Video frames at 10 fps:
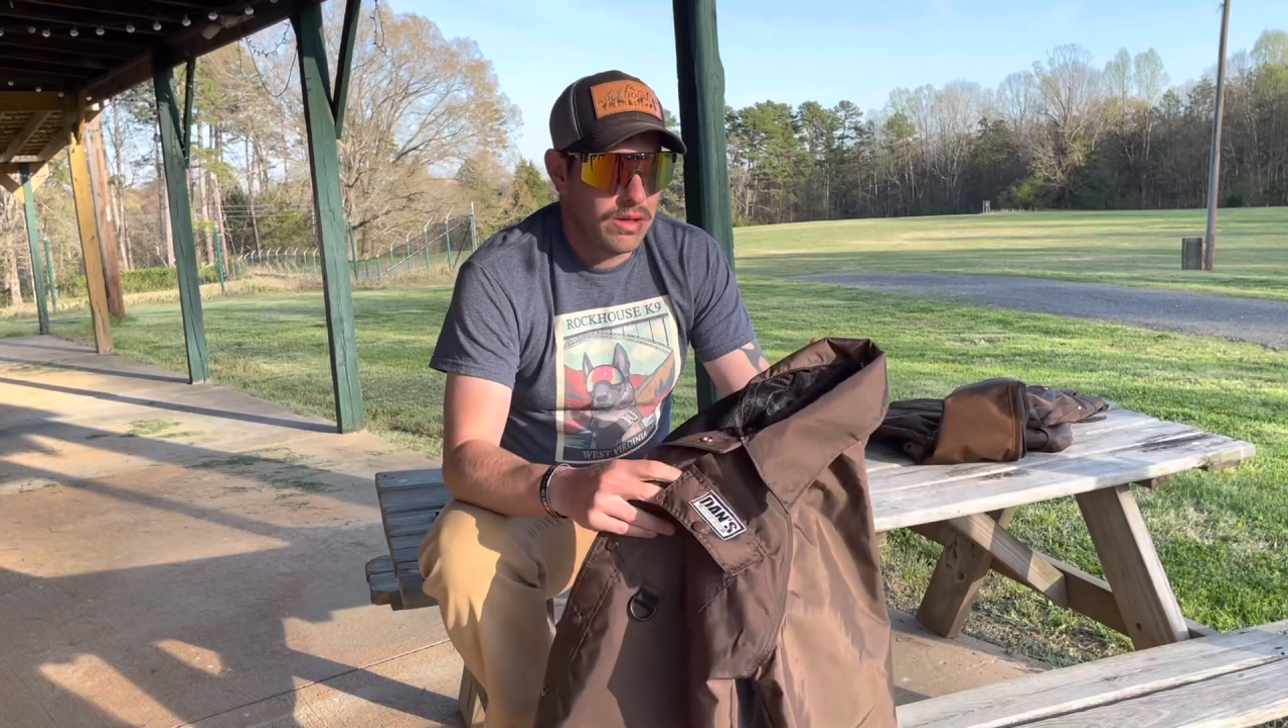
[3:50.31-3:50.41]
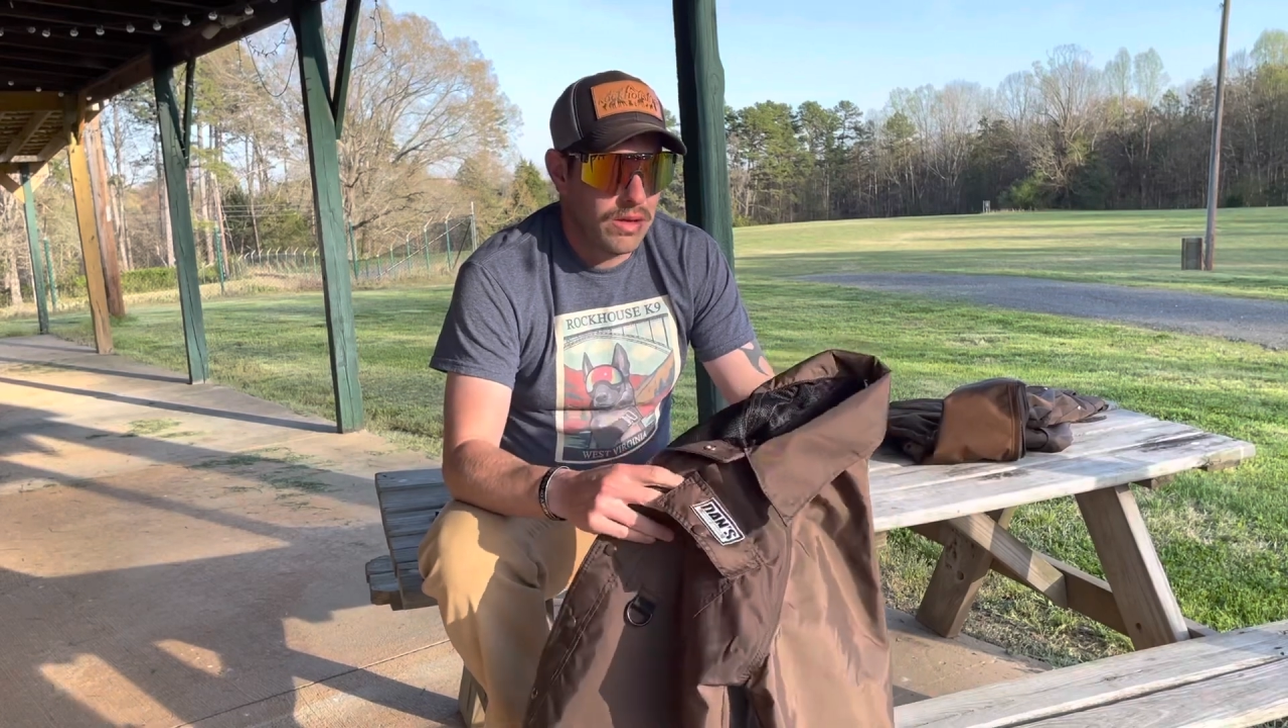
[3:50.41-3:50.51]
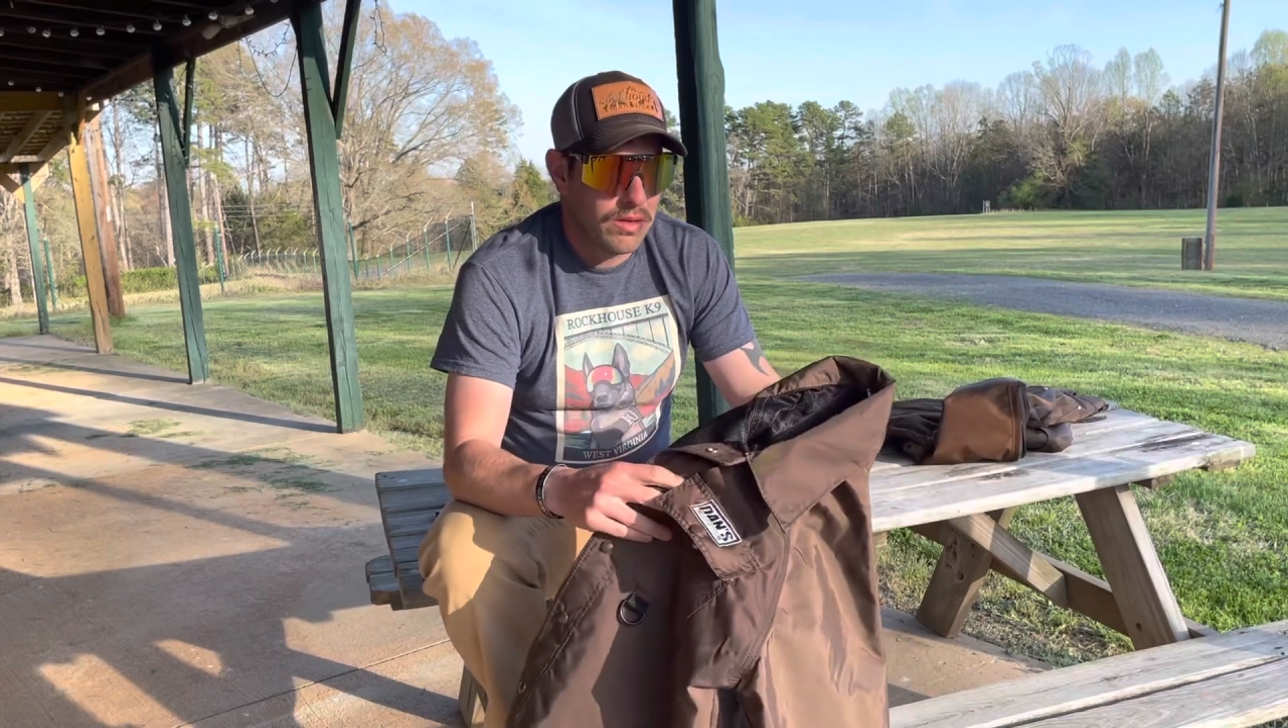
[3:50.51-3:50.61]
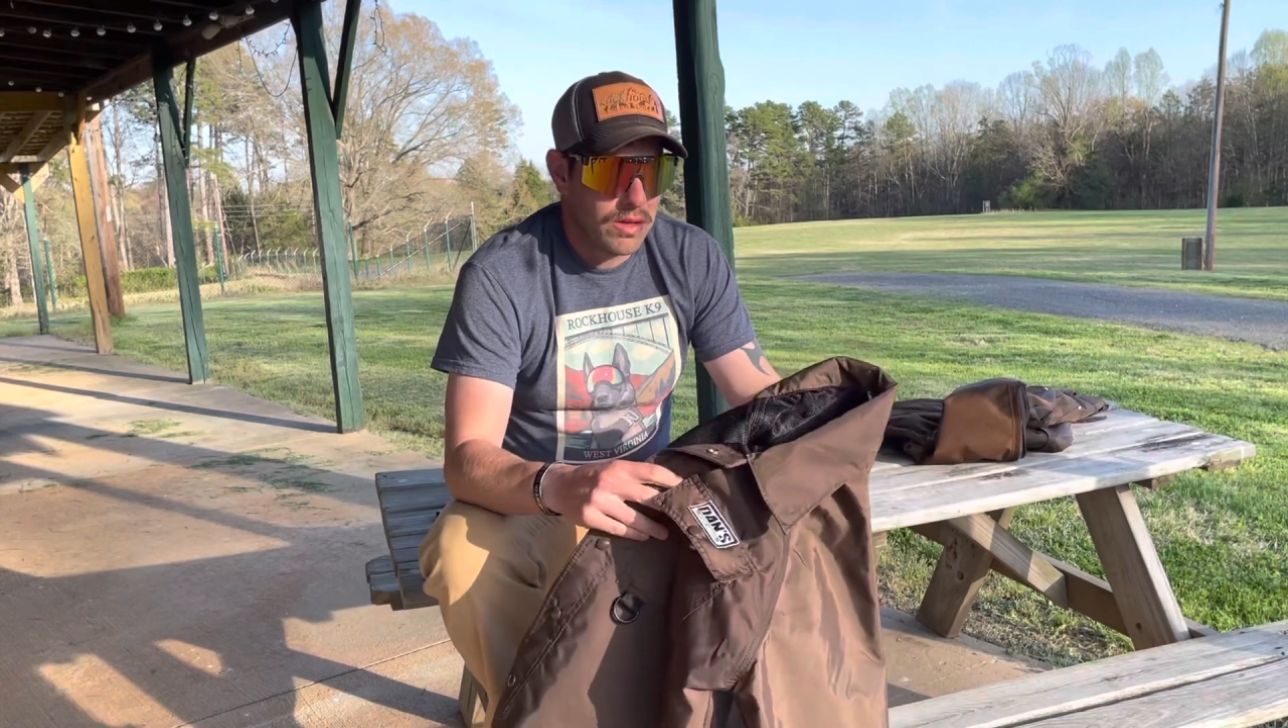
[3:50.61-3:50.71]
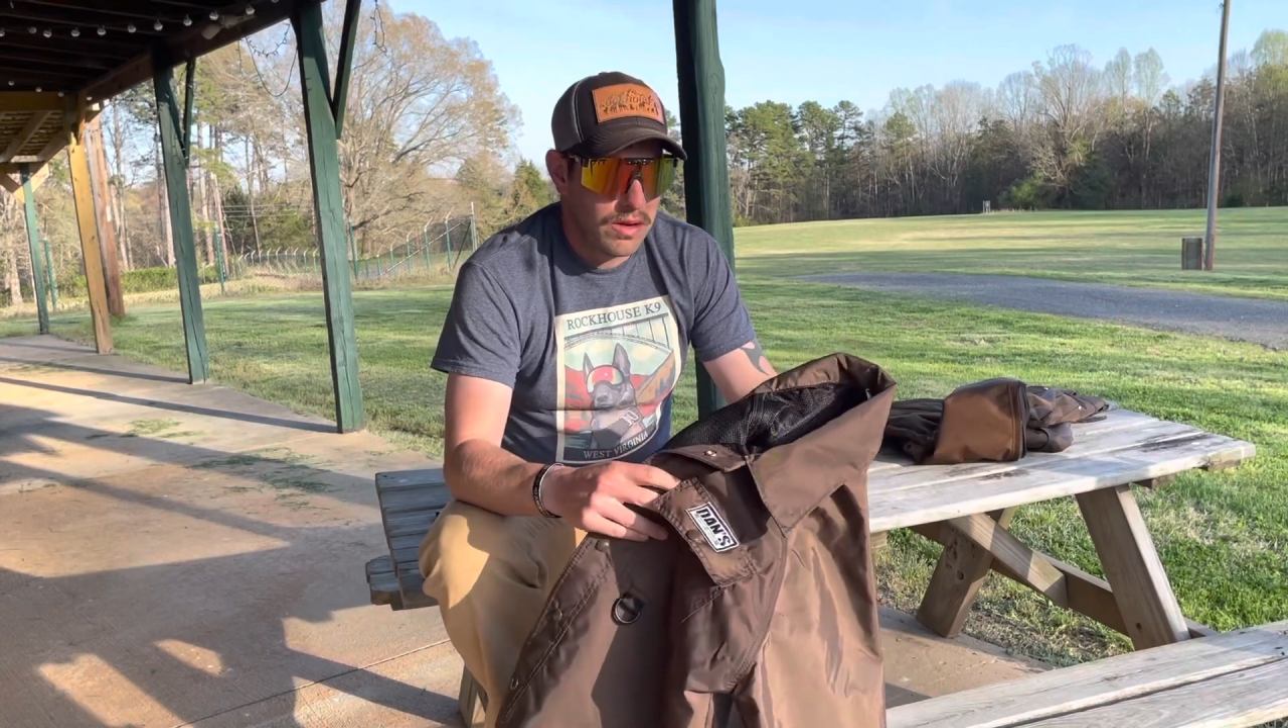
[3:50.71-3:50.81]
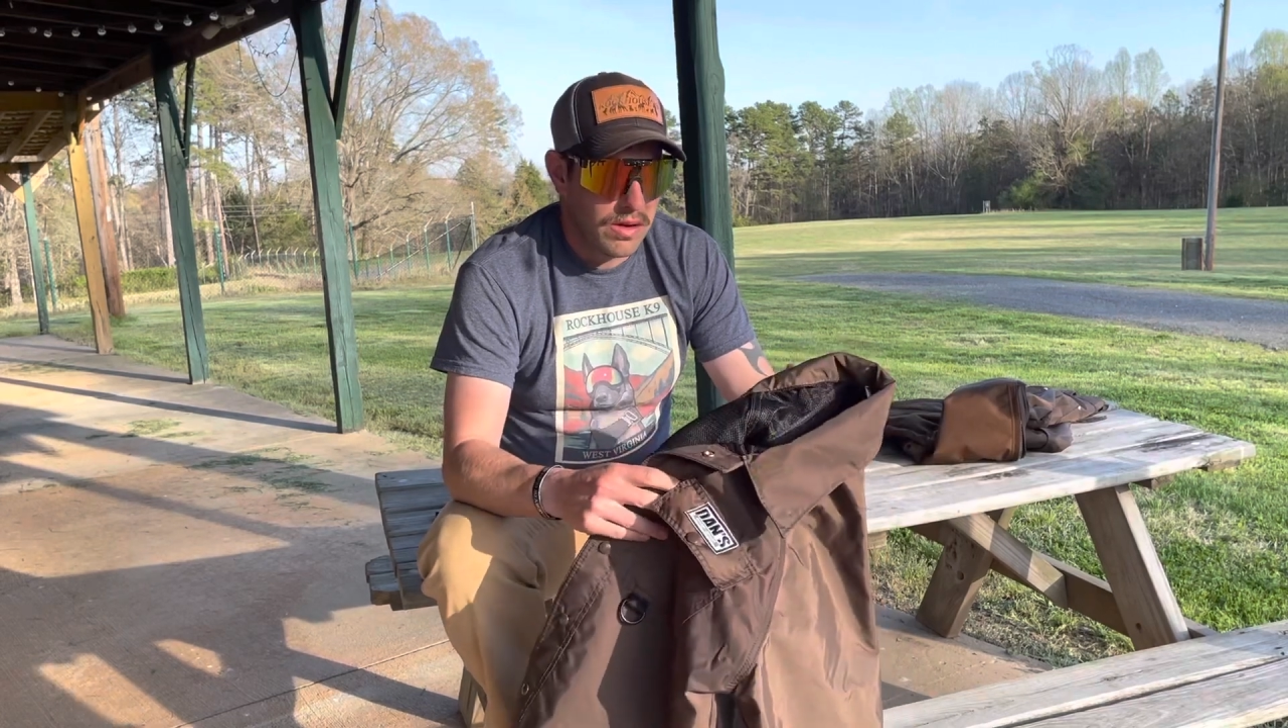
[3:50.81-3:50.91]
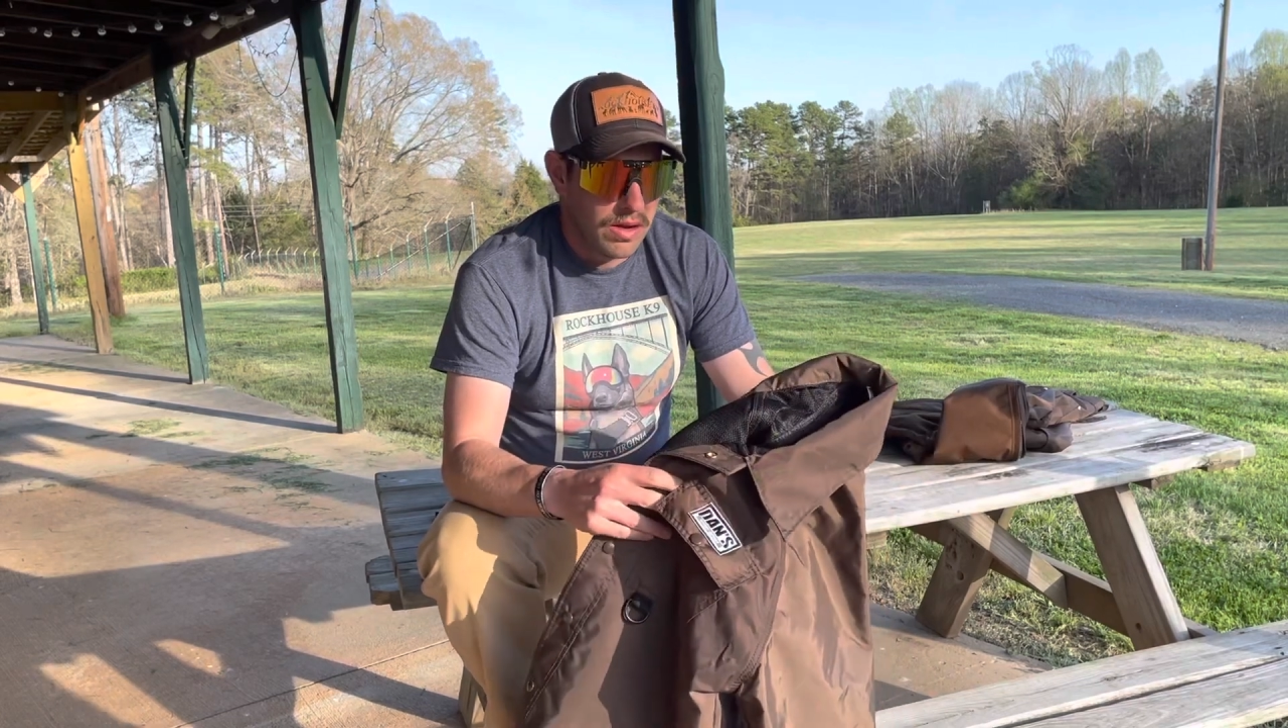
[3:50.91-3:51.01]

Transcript: hills here.